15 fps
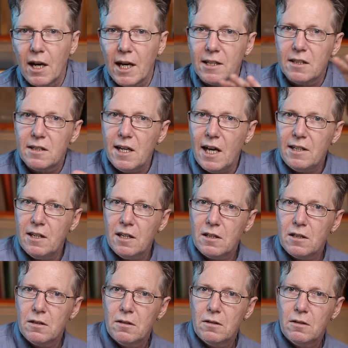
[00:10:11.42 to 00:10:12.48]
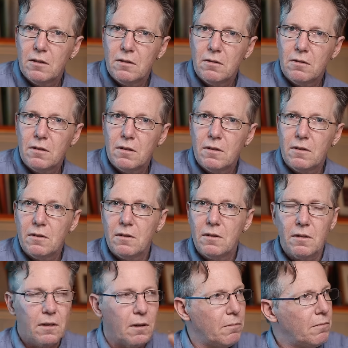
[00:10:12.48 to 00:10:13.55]
aesthetic,
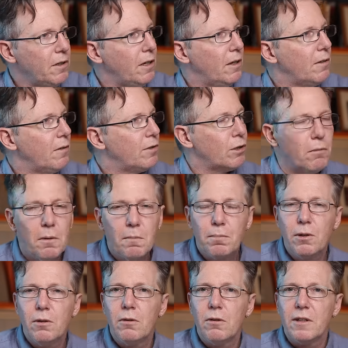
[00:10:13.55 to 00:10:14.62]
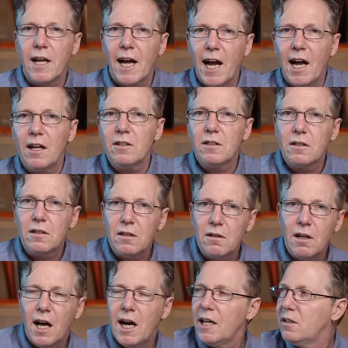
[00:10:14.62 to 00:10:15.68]
the, you know, the swimming pool and the hats and the
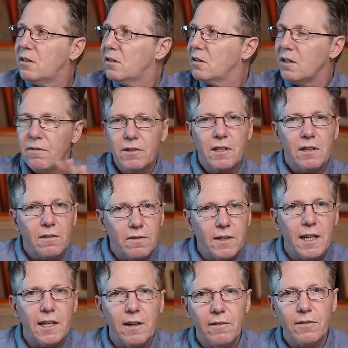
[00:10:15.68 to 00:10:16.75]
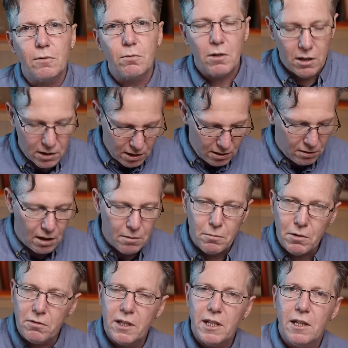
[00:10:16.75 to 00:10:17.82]
lights and everything of Nadav's work and, and
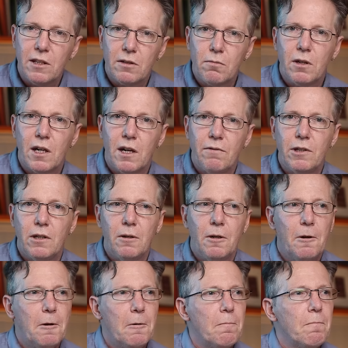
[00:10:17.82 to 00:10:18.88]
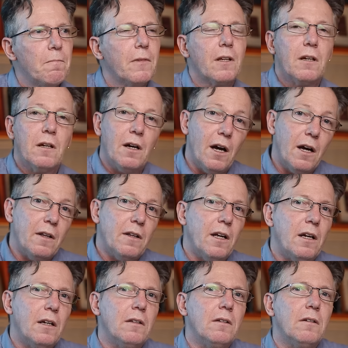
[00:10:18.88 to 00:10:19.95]
Maria's and what have you, and
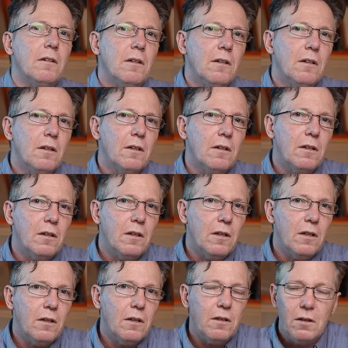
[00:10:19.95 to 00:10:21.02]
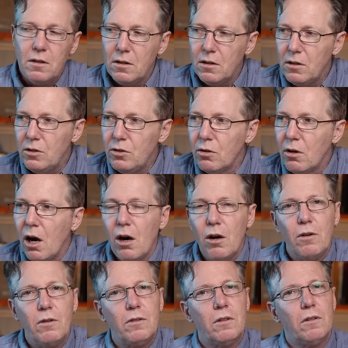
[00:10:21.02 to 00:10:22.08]
then your
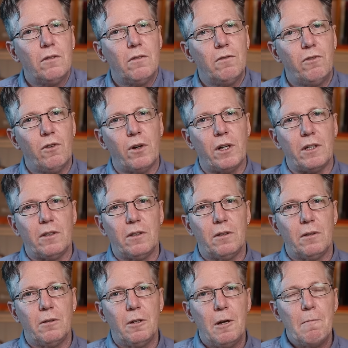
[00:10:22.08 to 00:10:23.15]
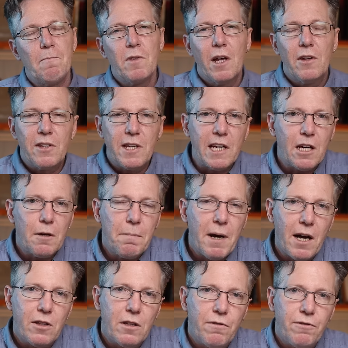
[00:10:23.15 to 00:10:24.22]
own voice. Think
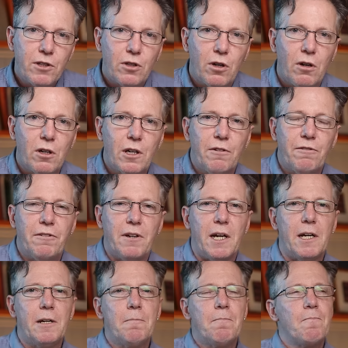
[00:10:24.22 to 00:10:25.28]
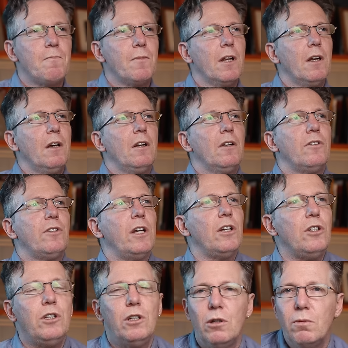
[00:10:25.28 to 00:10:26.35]
about the photography
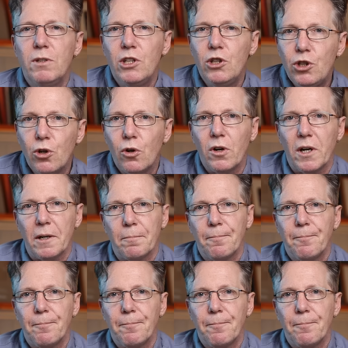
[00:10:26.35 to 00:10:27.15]
that you enjoy.